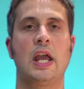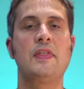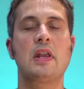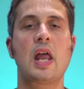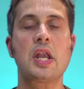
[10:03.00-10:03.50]
in
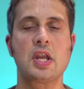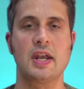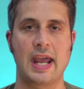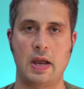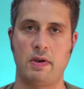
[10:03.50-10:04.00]
the
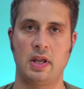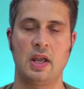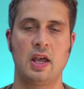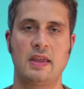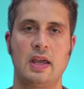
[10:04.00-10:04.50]
London area.
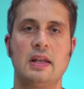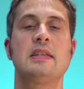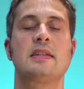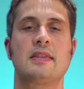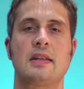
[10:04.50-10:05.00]
At
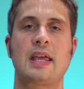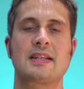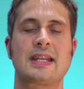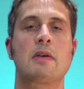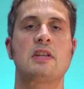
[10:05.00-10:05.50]
least
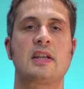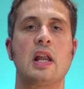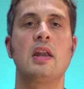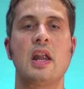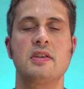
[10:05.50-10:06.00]
that sounds like a
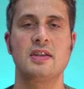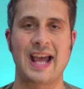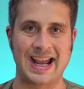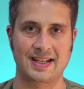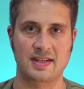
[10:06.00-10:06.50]
London
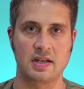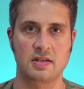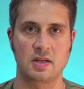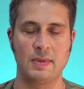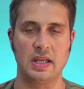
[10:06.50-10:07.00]
accent
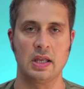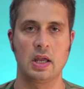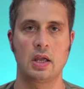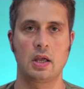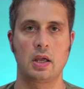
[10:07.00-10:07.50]
to me.
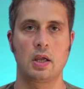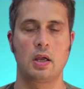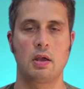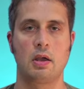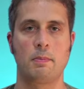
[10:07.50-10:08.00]

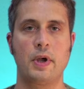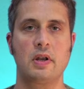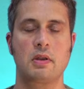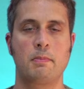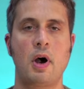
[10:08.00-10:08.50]

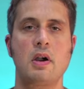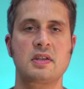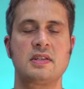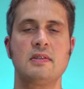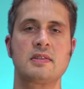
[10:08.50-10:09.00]
But Mark
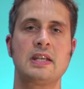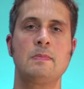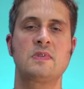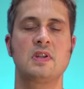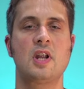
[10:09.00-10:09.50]
Steele
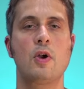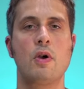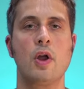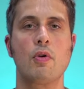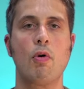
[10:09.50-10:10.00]
seems to know
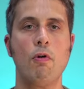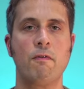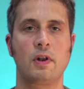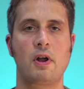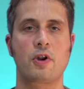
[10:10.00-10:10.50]
an
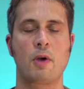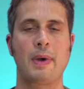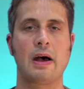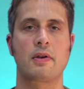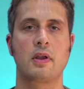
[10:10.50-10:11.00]
awful lot
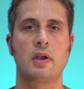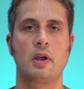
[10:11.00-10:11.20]
about